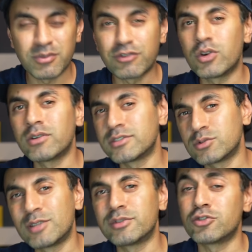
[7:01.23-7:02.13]
Before it was
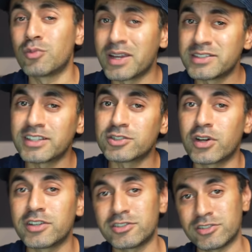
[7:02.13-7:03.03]
a little bit too basic, so
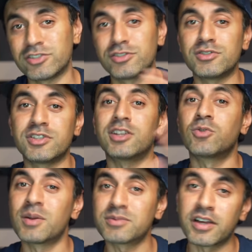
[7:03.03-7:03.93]
I used to just use another
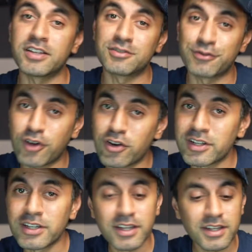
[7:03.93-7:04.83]
website in Safari